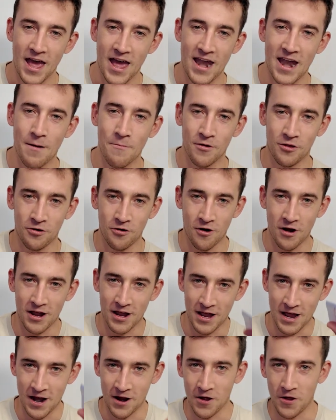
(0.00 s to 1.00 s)
And number
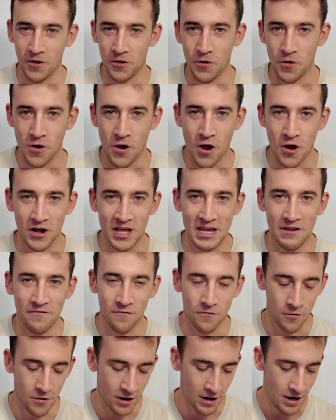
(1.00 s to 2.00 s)
3, and I got a little note here
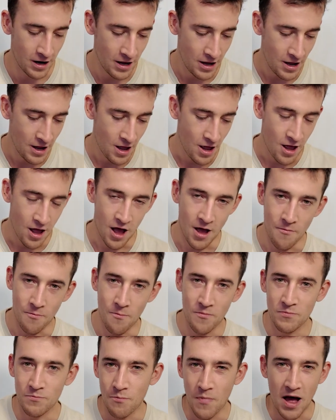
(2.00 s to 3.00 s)
for it,
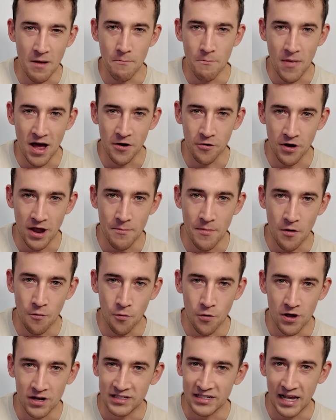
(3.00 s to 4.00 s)
I've muddled up my
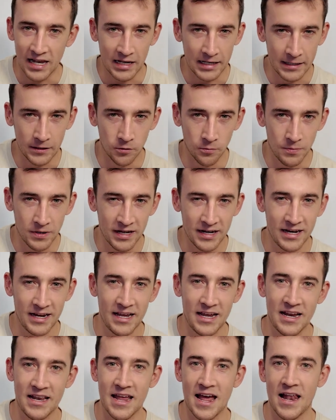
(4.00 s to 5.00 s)
words a little bit
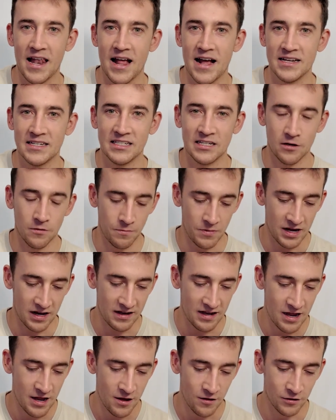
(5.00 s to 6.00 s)
in that last little
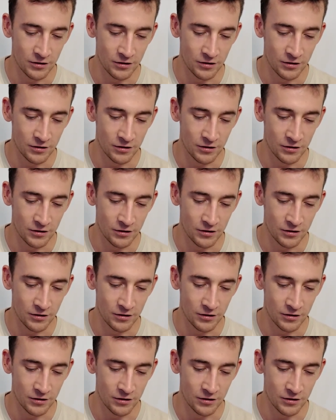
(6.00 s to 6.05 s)
bit.